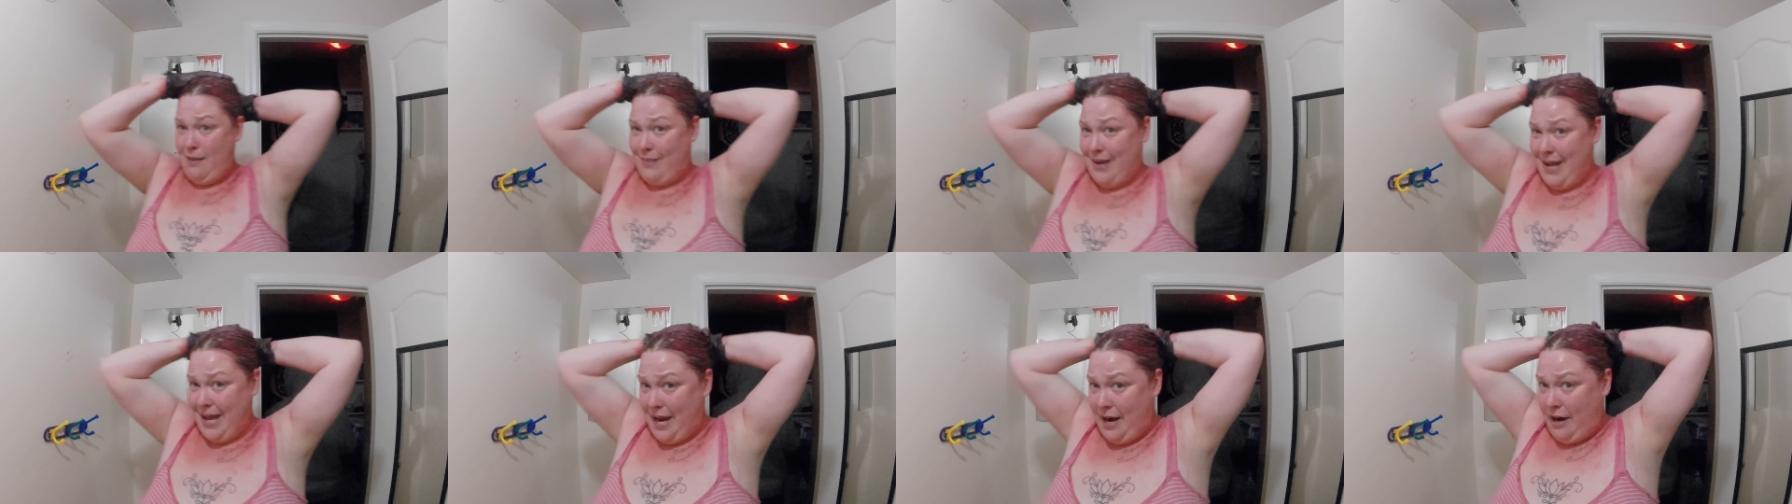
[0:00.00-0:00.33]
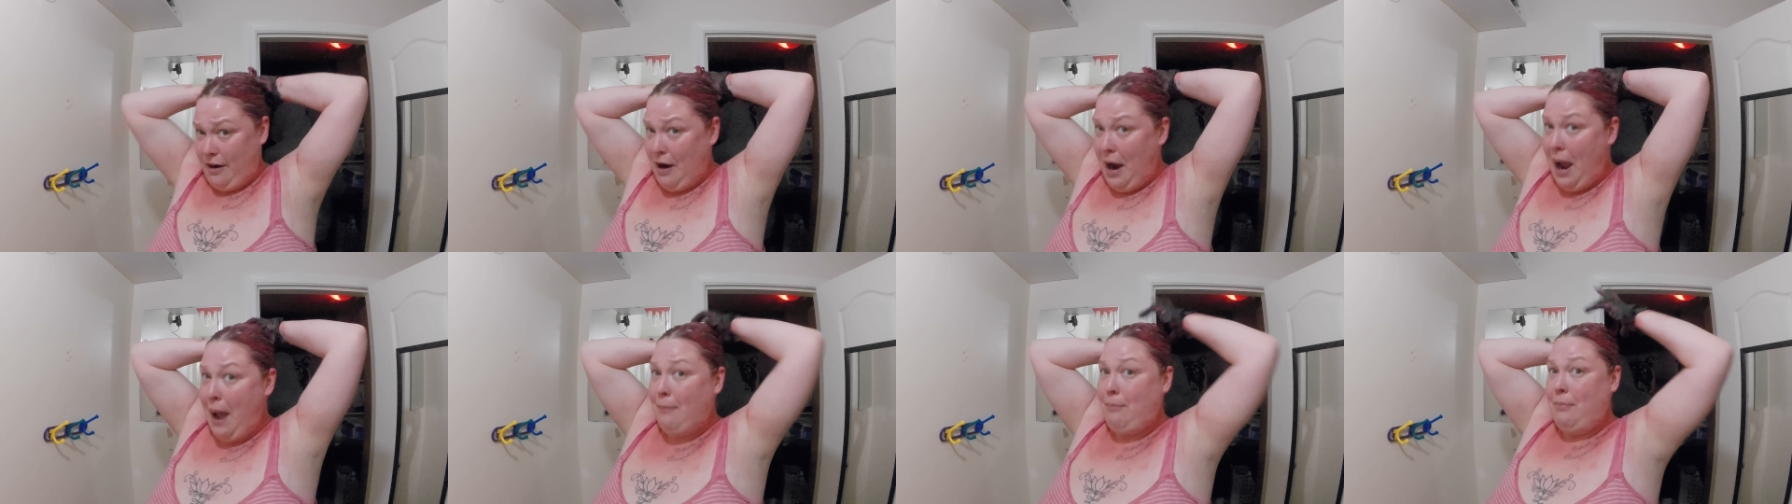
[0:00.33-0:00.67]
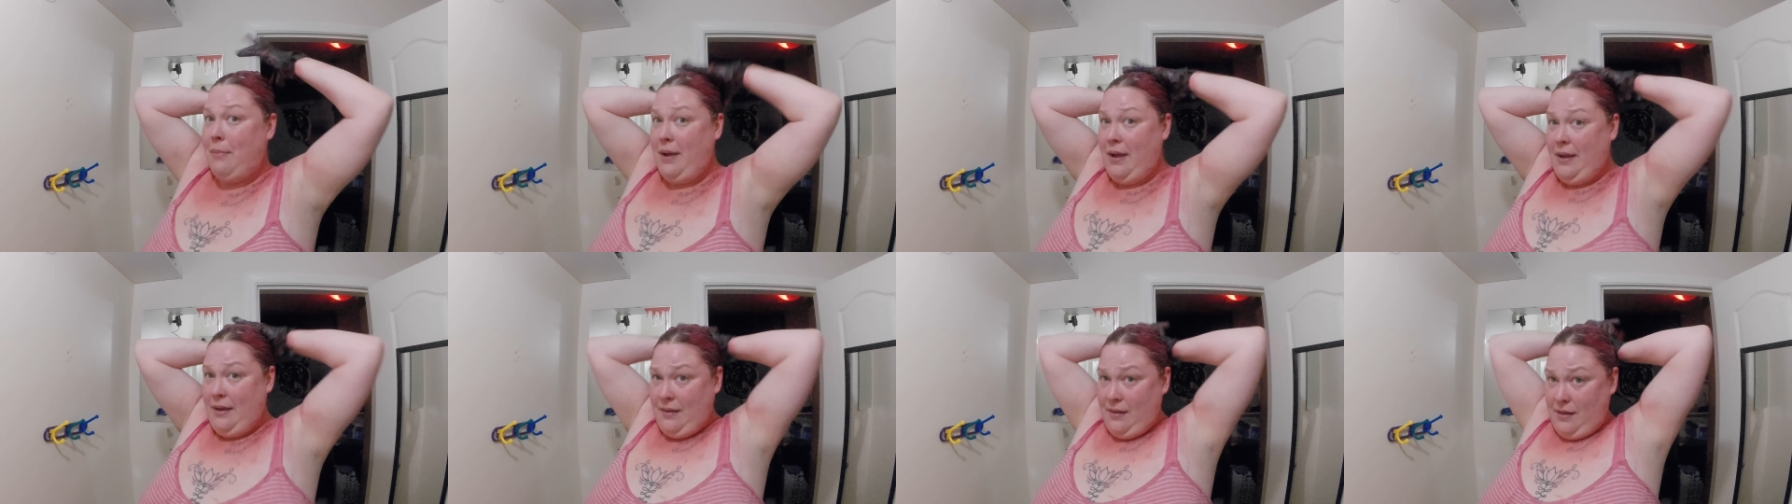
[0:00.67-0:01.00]
my hair up.
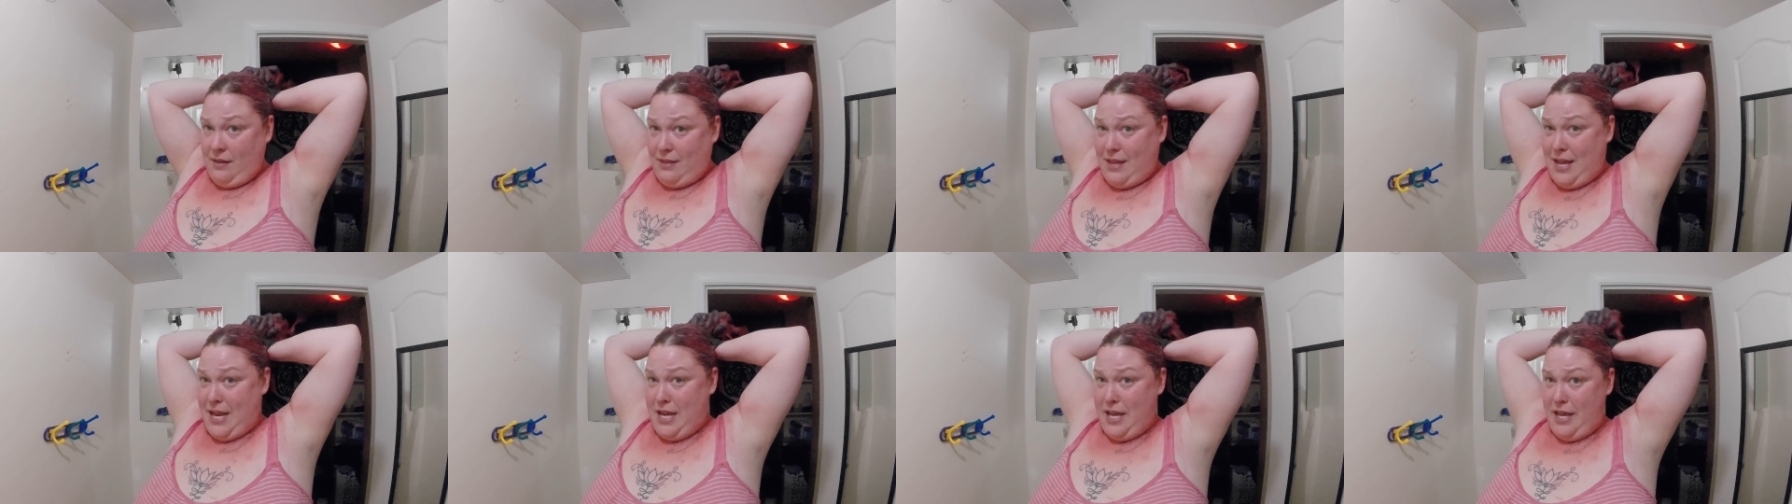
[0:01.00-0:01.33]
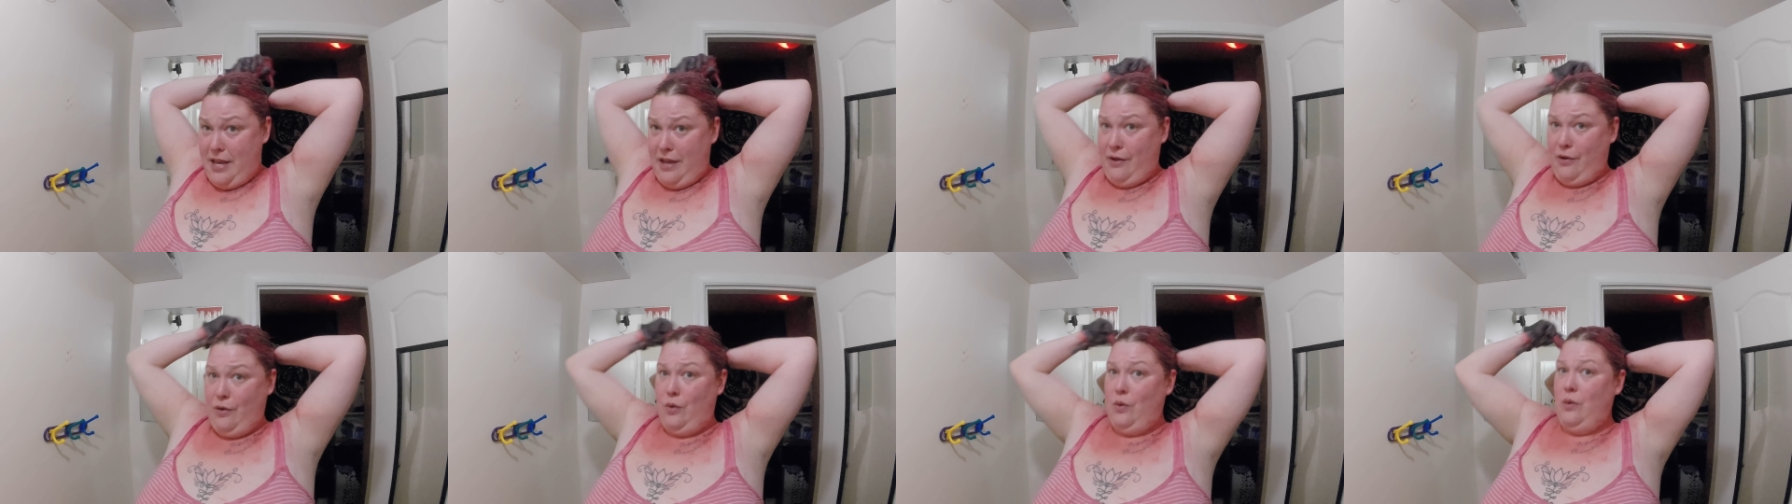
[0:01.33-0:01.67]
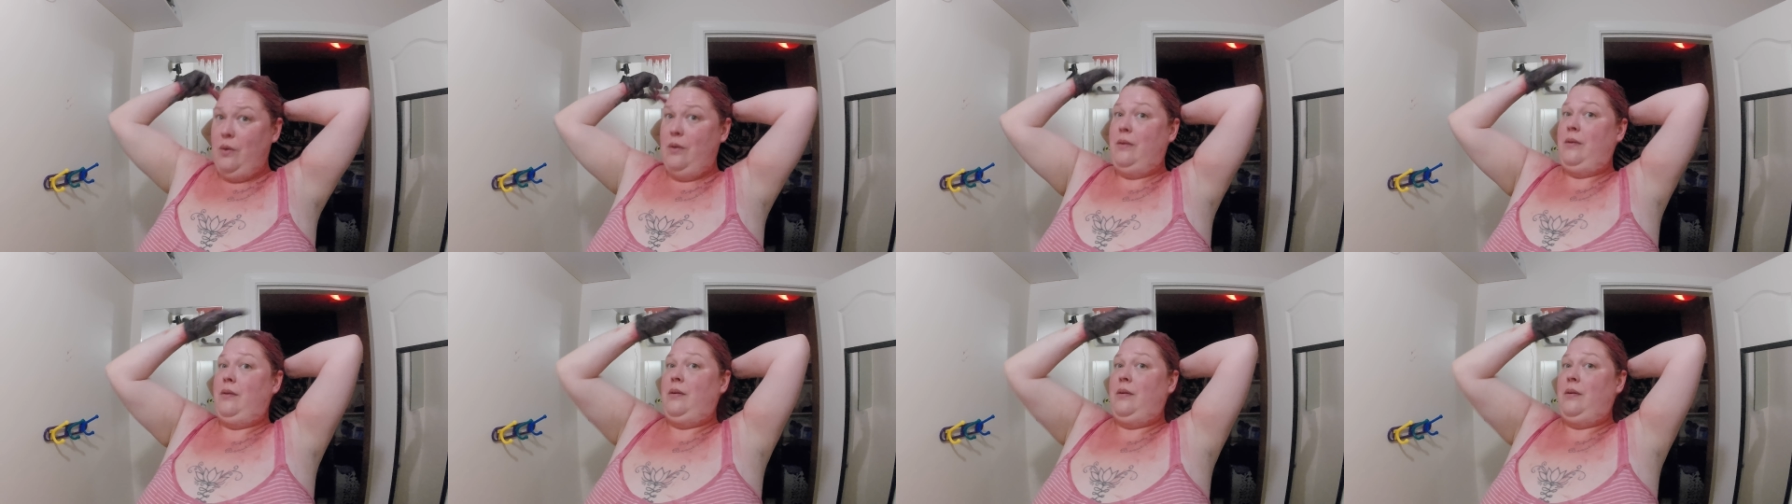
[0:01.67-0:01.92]
Thank you.